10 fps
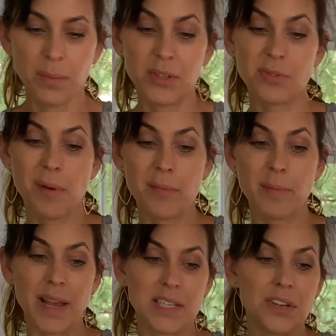Because remember,
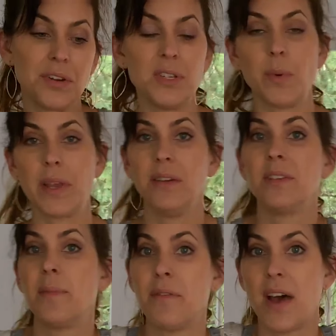bacteria is what kills
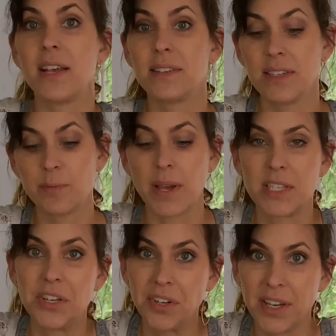them the fastest,
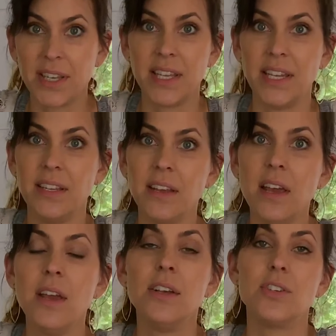bacteria and heat.
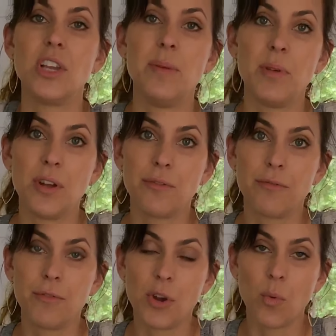So keeping
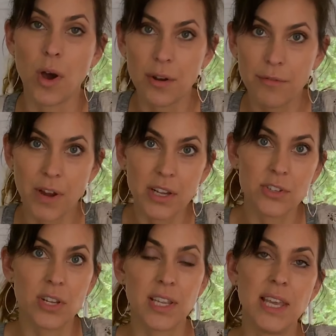your water
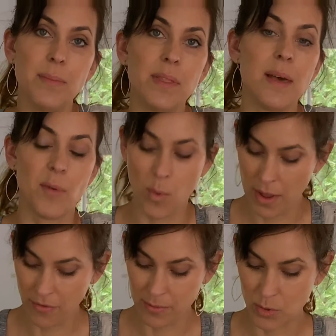fresh and keeping them away
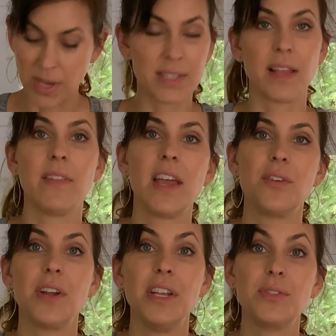from direct sunlight
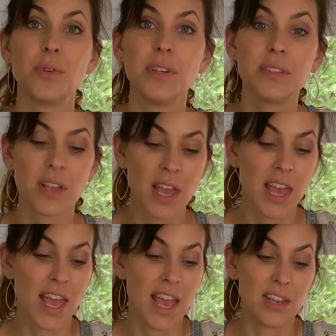or a heat source,
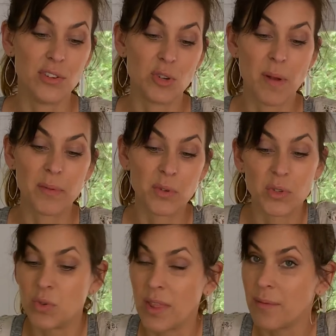and you should be able to
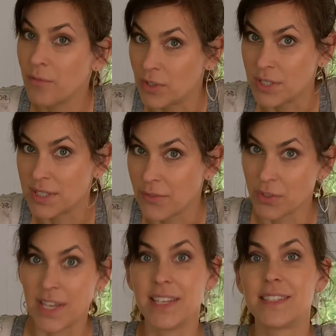enjoy them for several
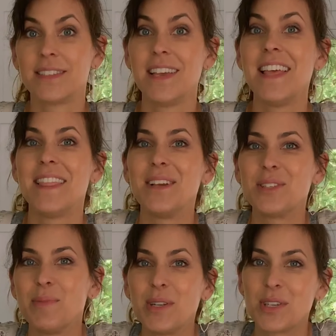days. Thanks
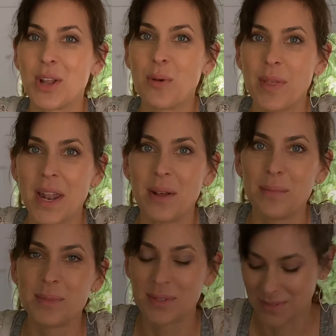so much, and I hope that
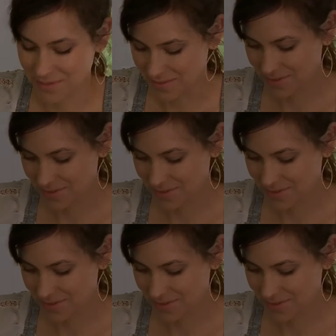helps.